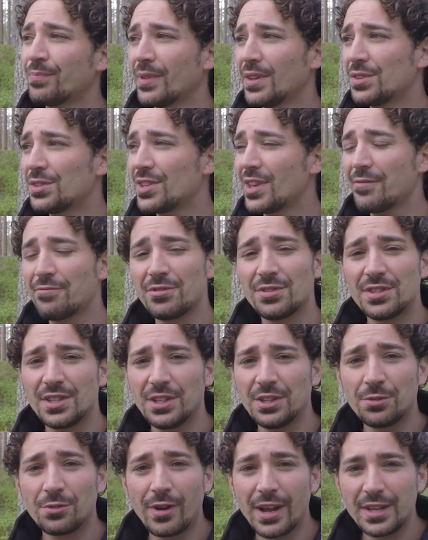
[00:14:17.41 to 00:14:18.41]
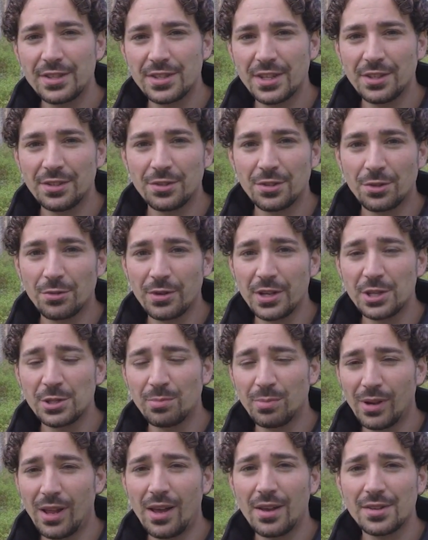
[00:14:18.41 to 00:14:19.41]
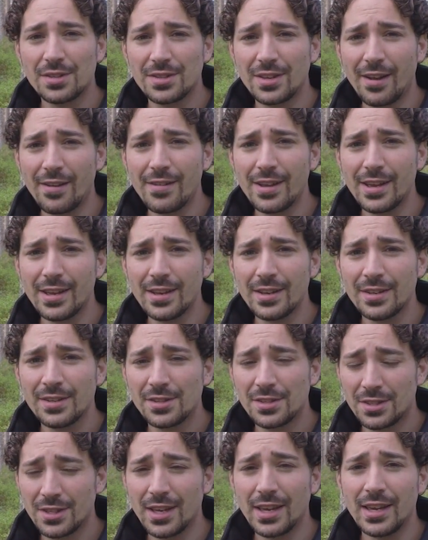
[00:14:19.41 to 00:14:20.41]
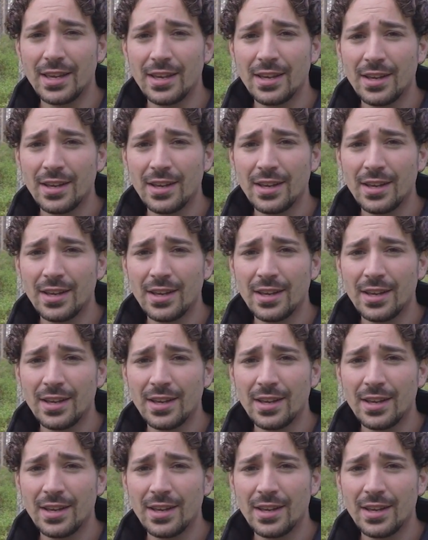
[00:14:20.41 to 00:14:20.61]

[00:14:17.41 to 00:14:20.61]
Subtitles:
17 or 18 degrees plus out here, C.